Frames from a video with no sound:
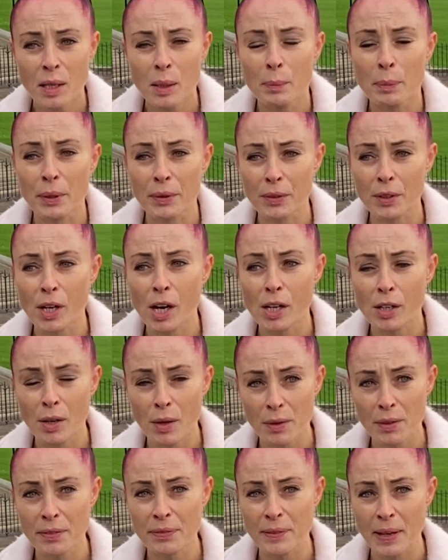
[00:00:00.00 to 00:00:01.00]
but there are
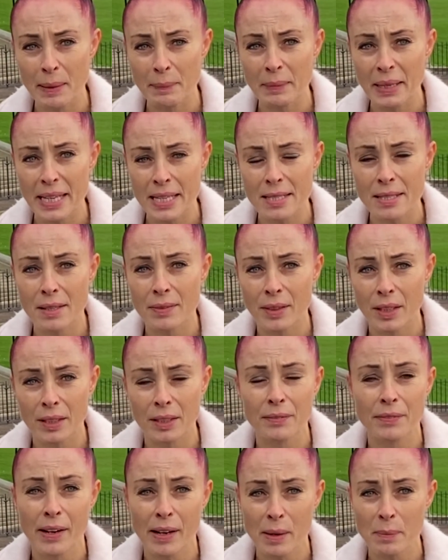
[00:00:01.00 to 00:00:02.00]
other families that are
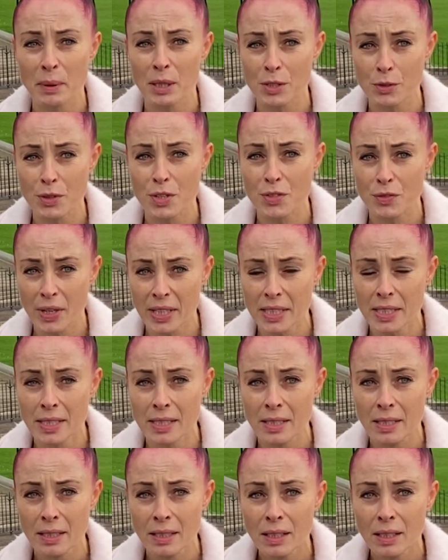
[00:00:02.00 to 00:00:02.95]
very much restricted.